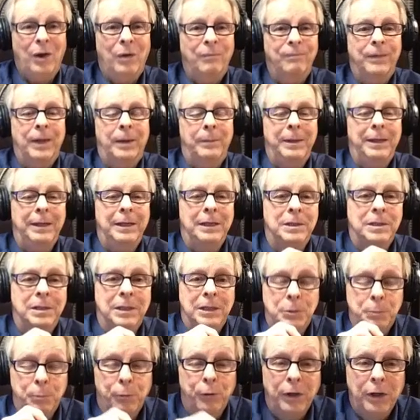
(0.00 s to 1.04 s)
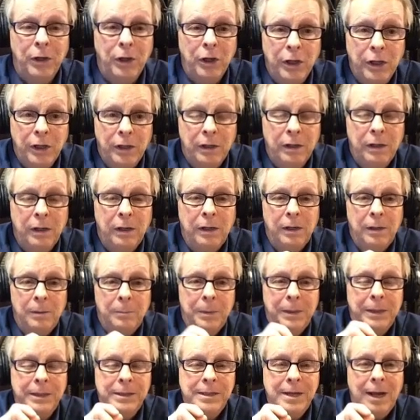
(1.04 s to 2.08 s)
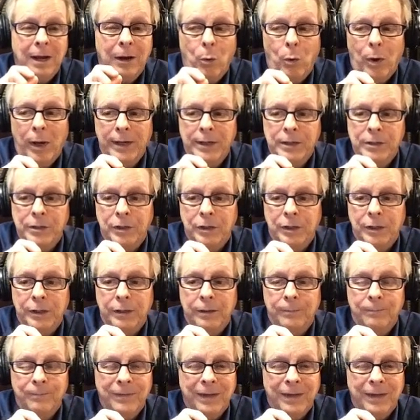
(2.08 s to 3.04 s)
I mean, it's pretty good, but it's not quite as good.